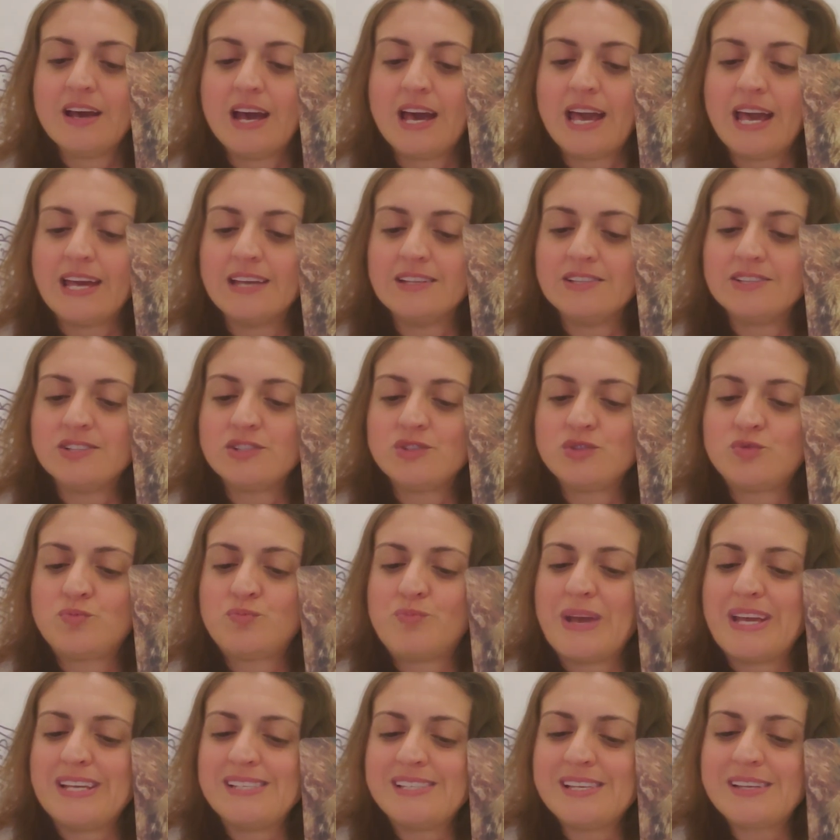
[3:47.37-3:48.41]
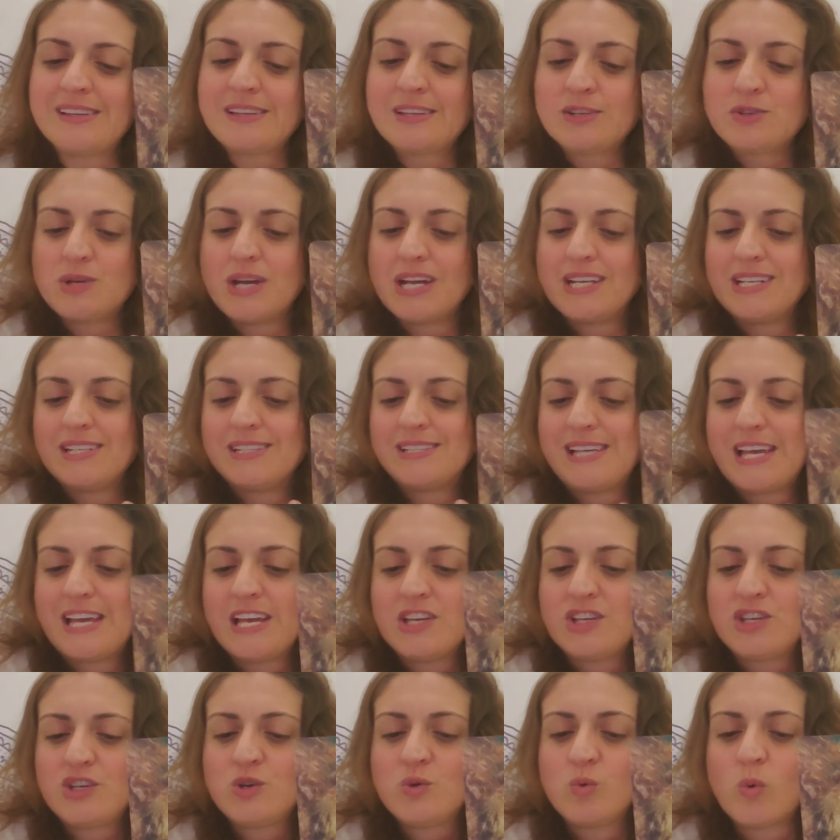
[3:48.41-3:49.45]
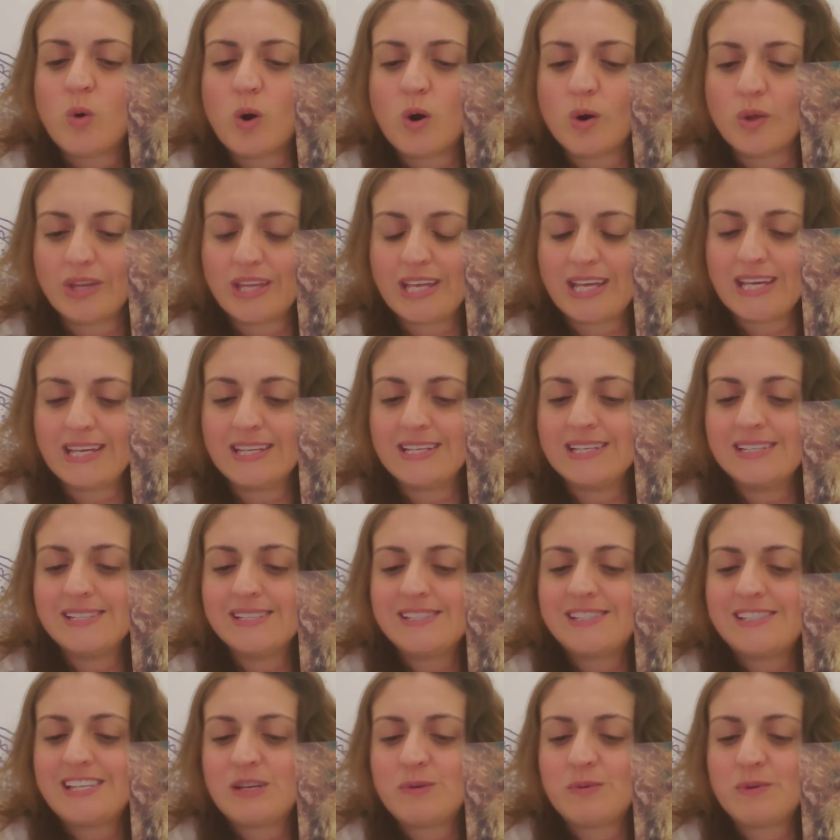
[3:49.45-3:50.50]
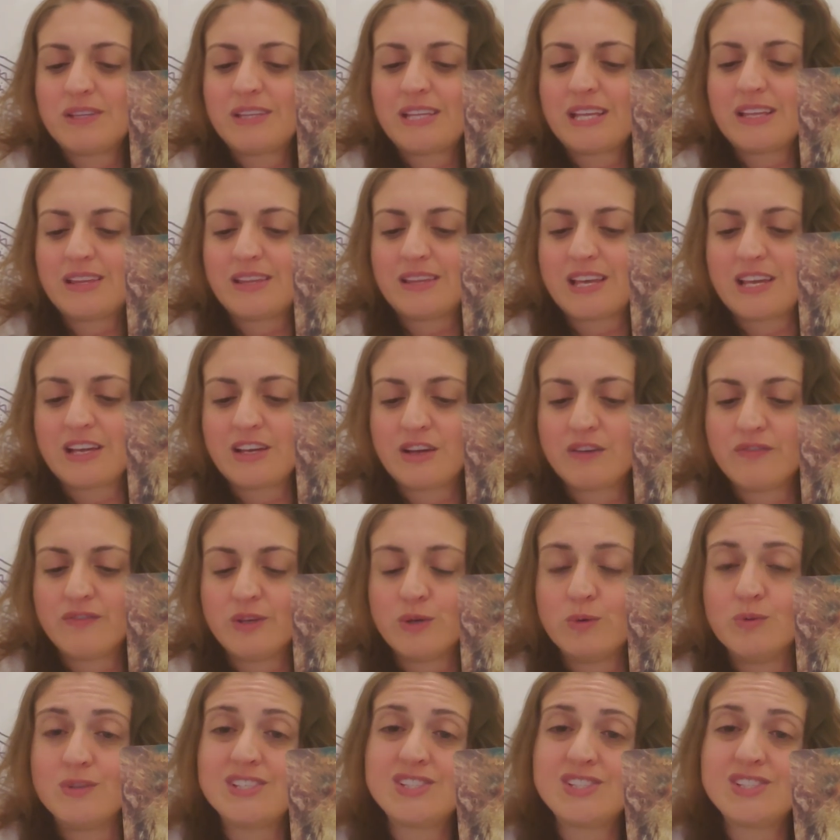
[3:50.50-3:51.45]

and basically trying to take you all in and see what they think of you.